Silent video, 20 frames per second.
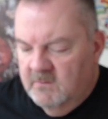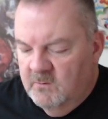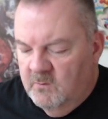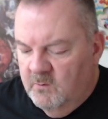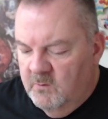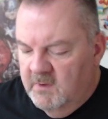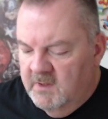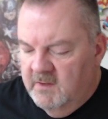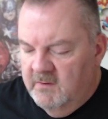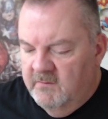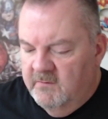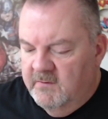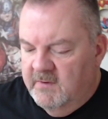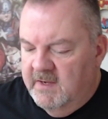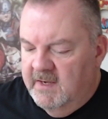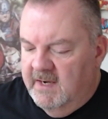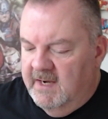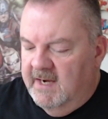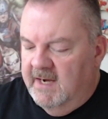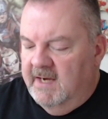We've
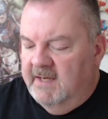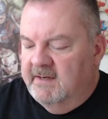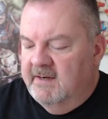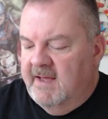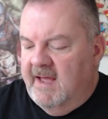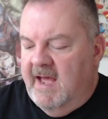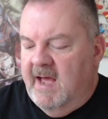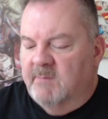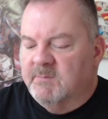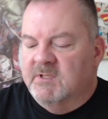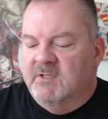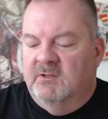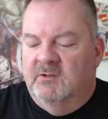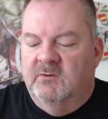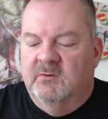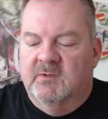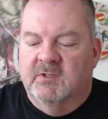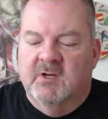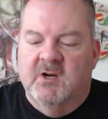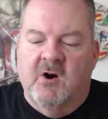got
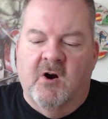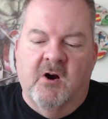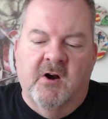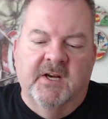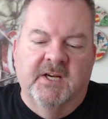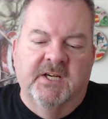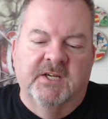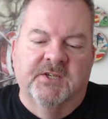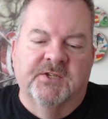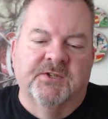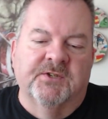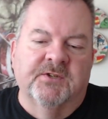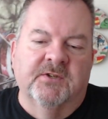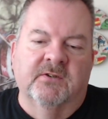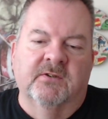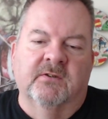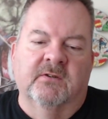Absolute Carnage,